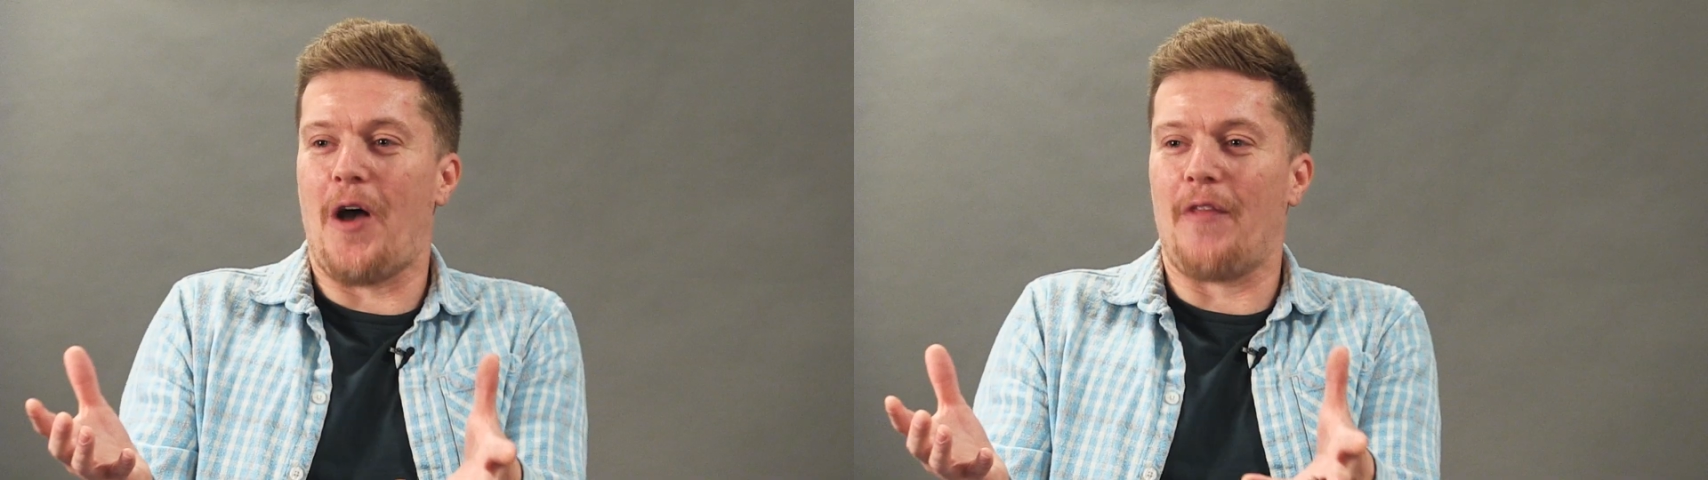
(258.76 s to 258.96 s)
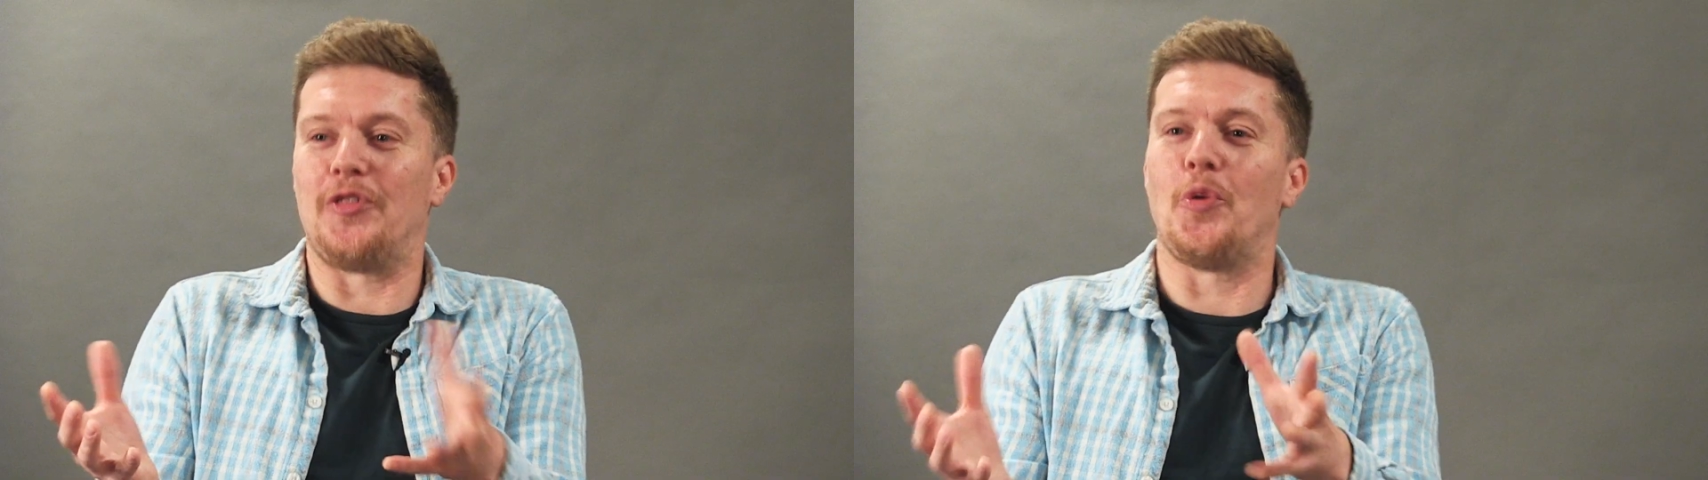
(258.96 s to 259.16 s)

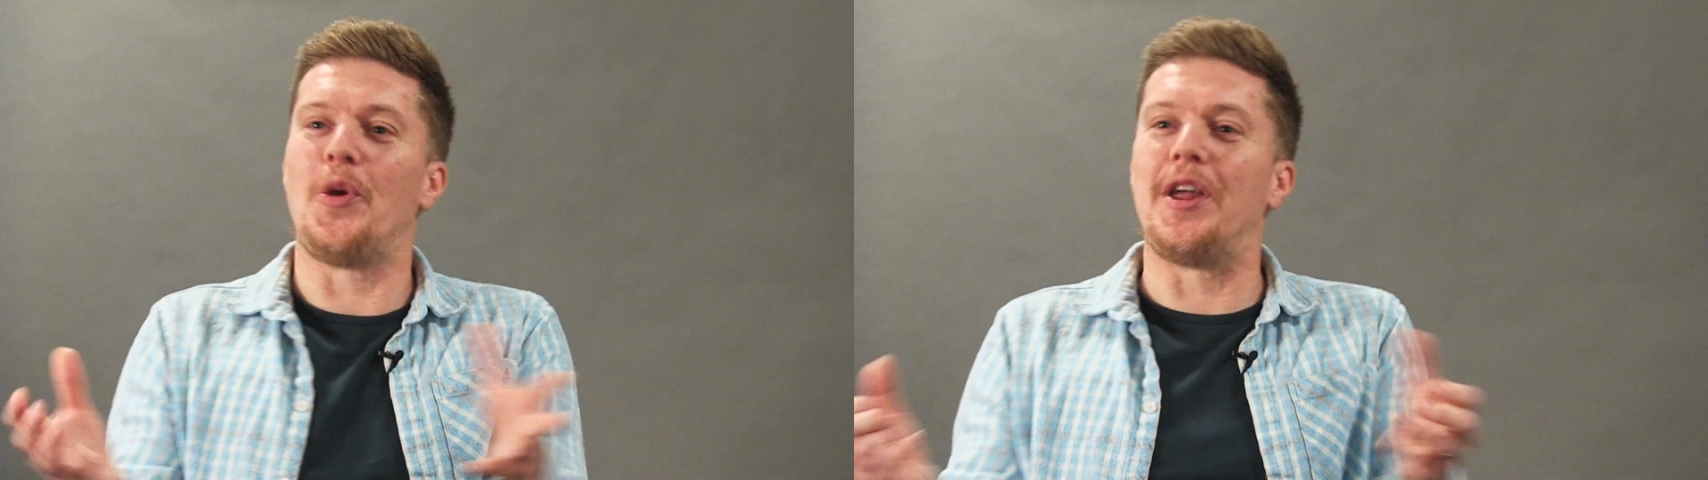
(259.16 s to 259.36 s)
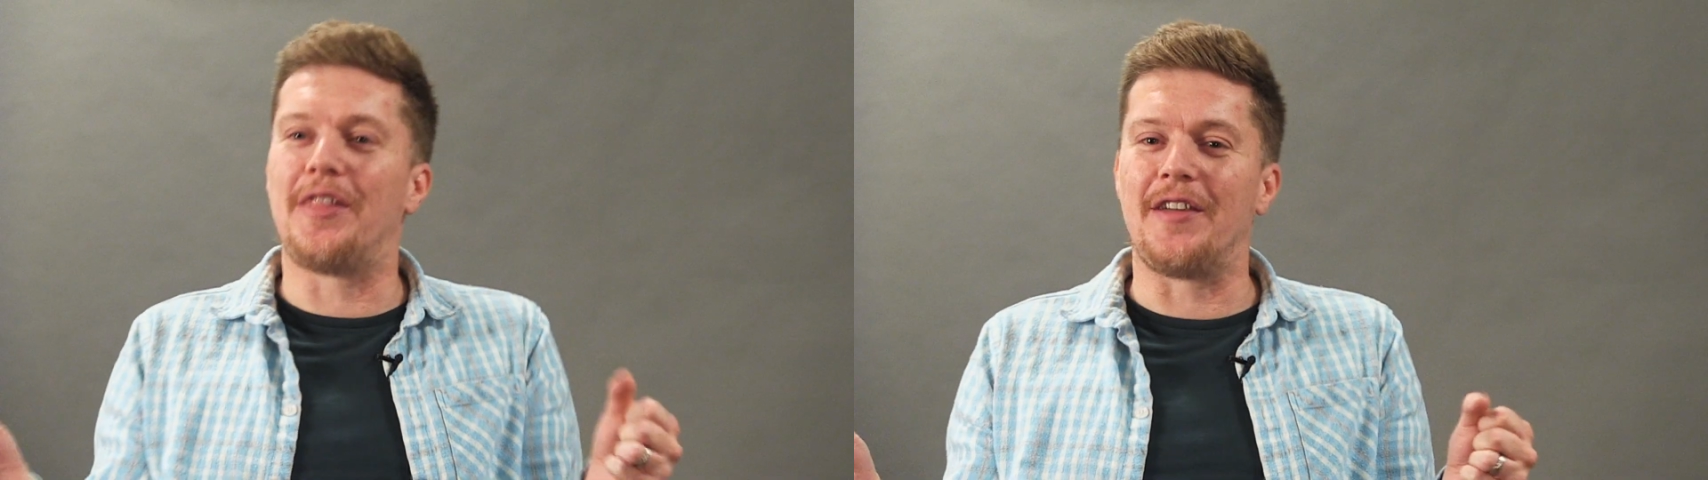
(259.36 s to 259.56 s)
I think the
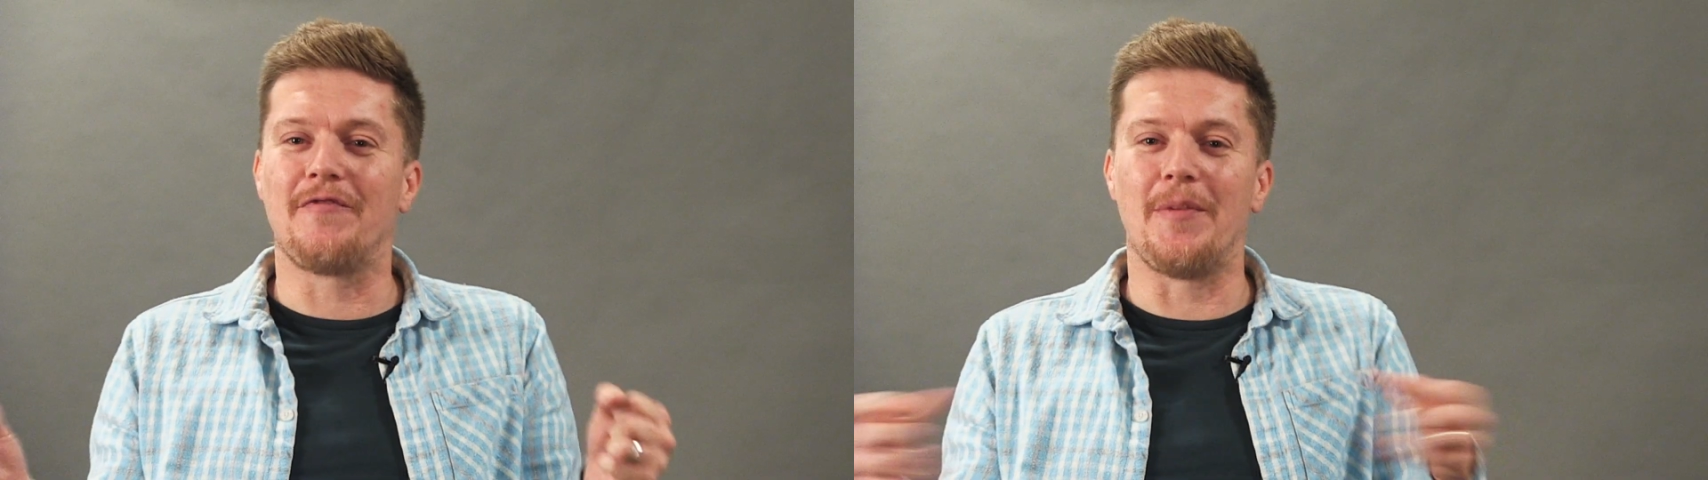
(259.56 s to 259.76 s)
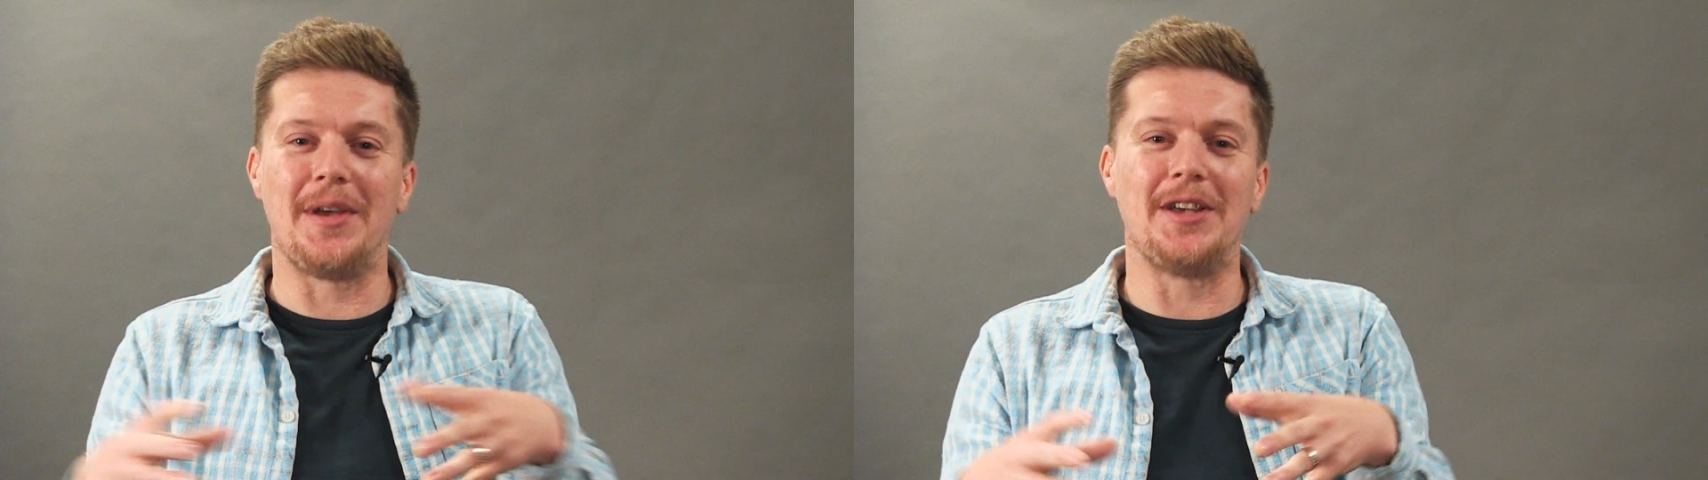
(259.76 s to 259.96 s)
weird thing
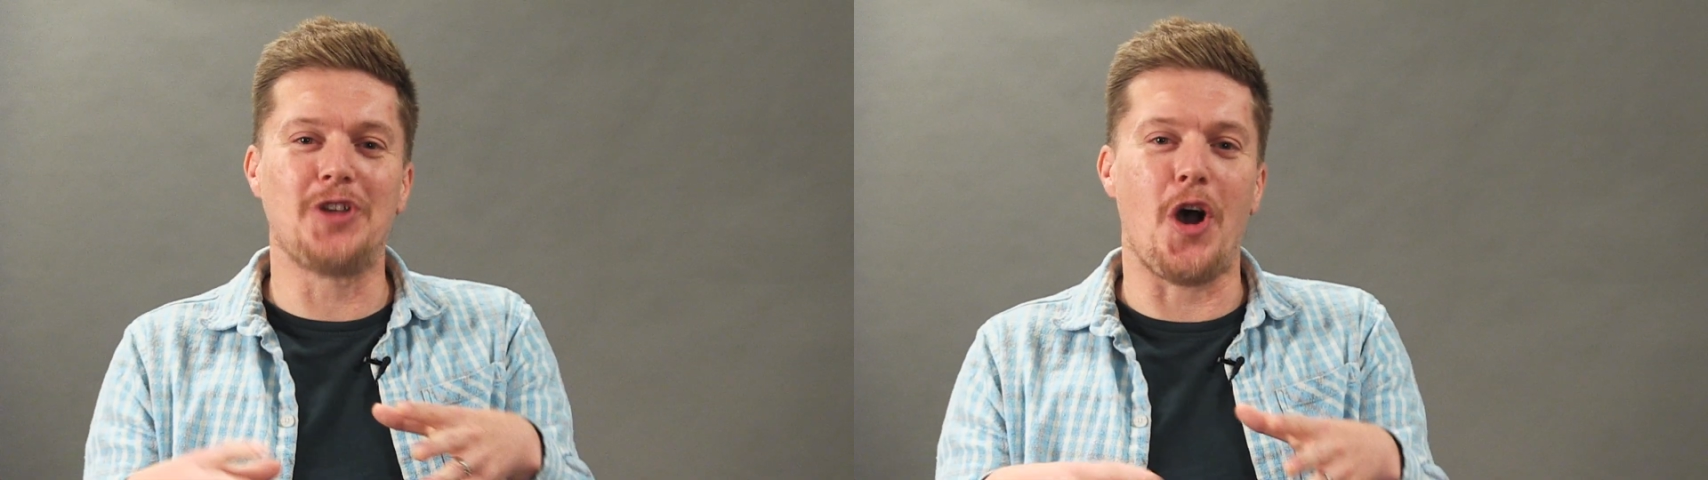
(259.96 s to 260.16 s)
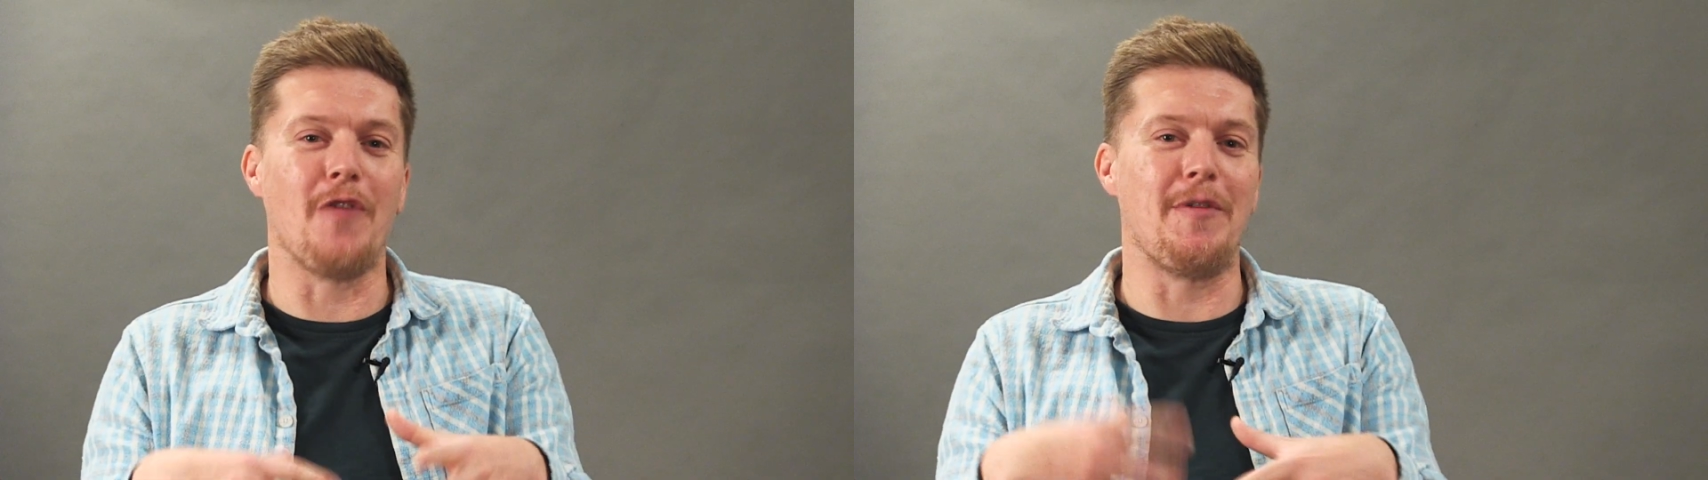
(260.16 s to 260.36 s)
for me is that
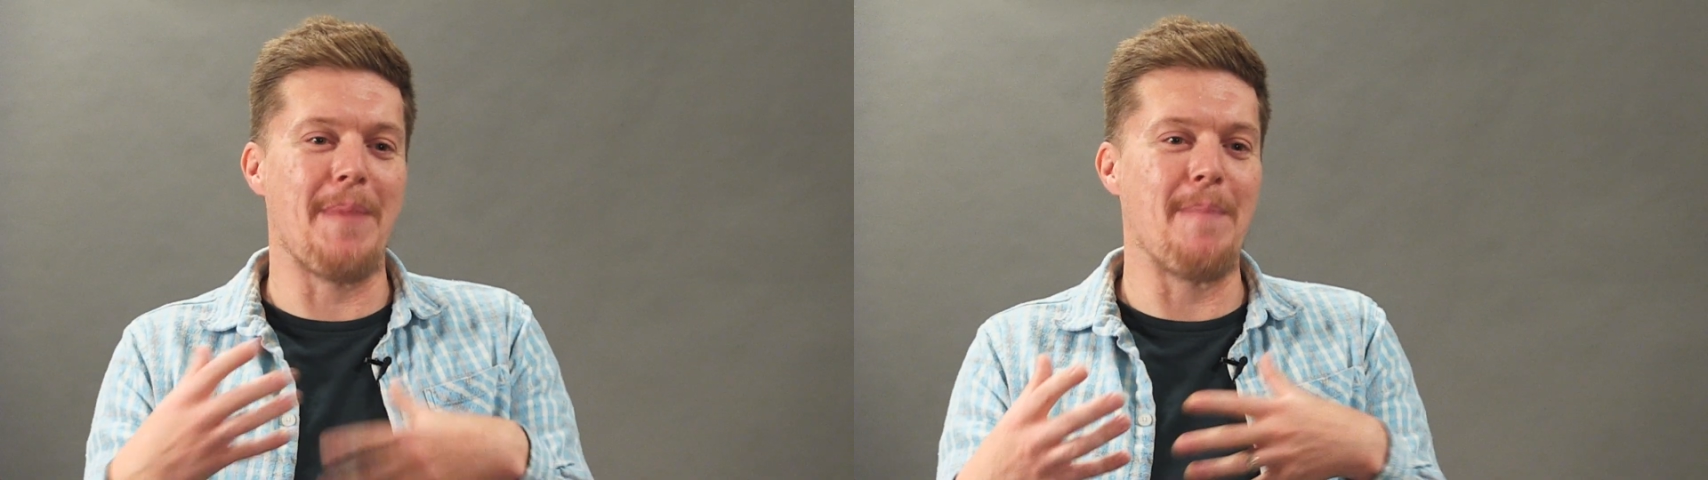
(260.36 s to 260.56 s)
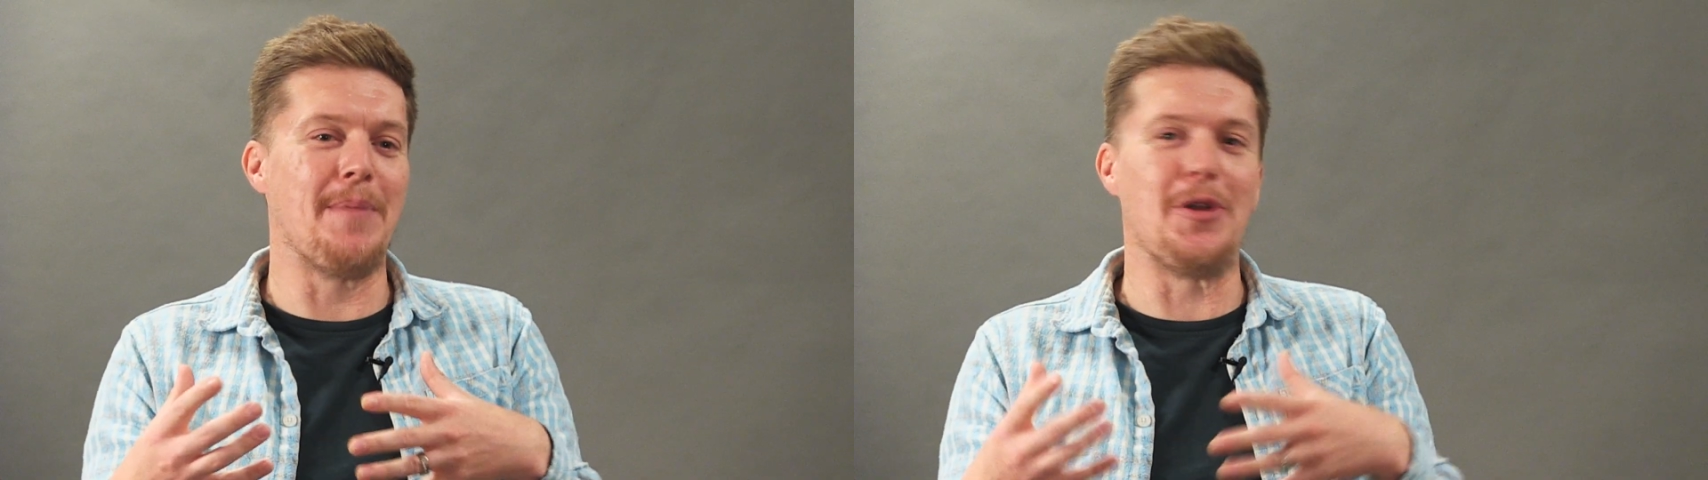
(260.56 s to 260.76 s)
I
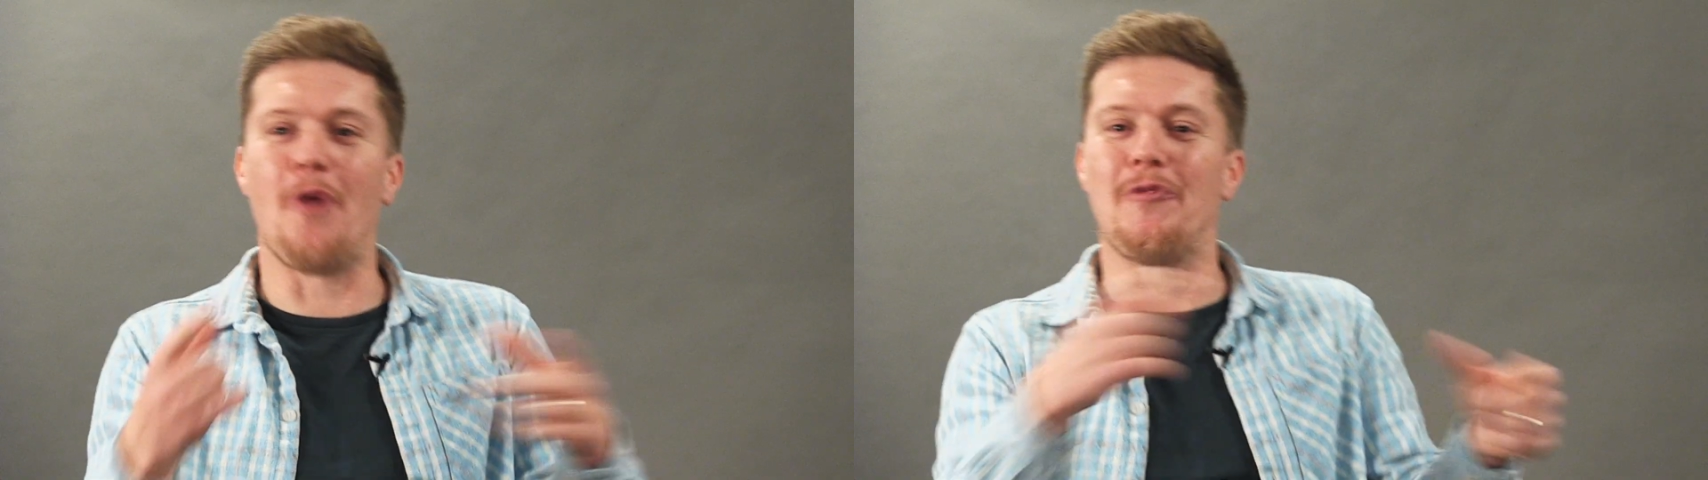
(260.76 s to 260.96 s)
remember not